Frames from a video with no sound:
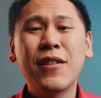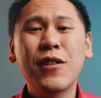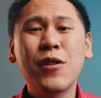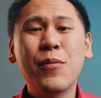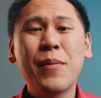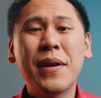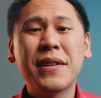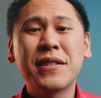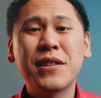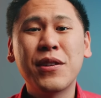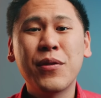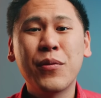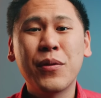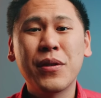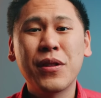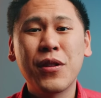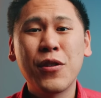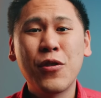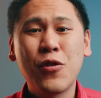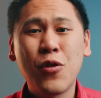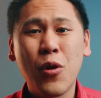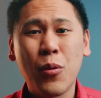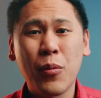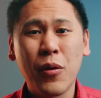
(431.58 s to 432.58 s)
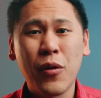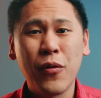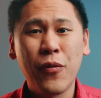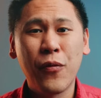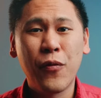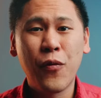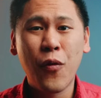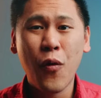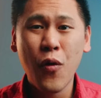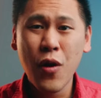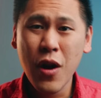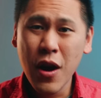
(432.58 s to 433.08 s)
you're messing with the normal
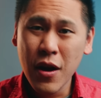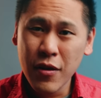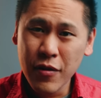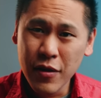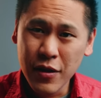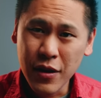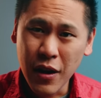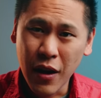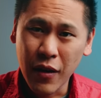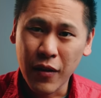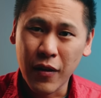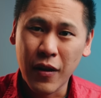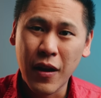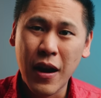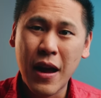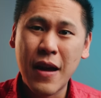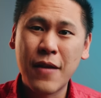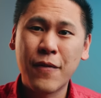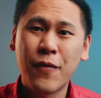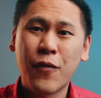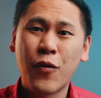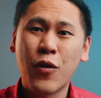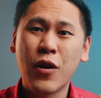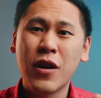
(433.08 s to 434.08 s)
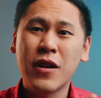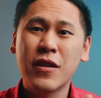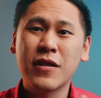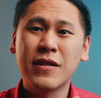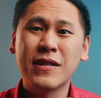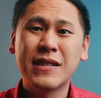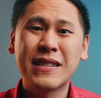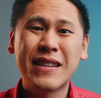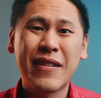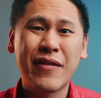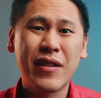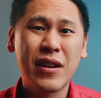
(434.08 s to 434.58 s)
$400 and
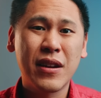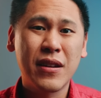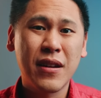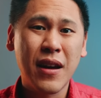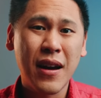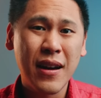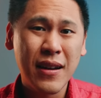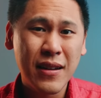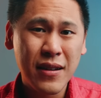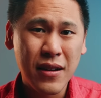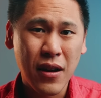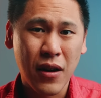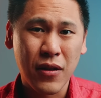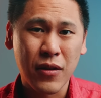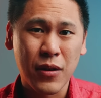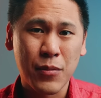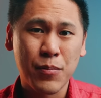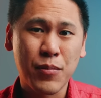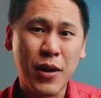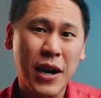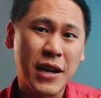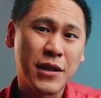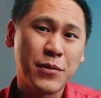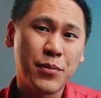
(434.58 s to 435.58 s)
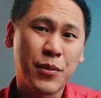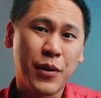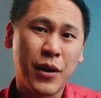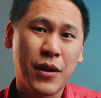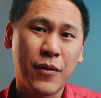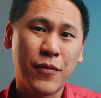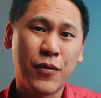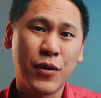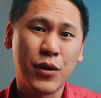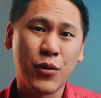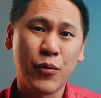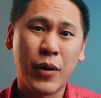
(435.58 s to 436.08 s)
$479 price
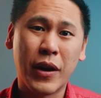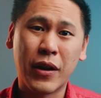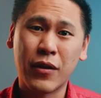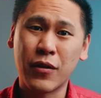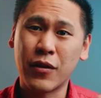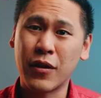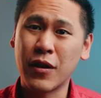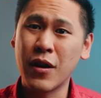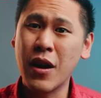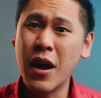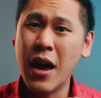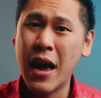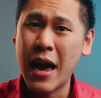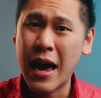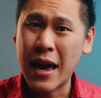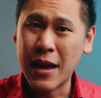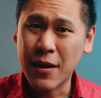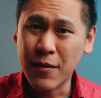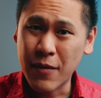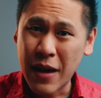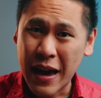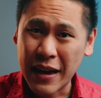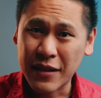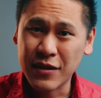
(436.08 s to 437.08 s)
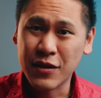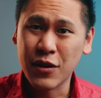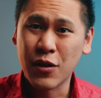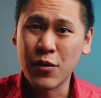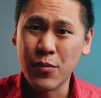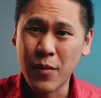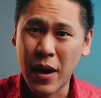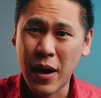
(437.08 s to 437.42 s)
point for the regular and XL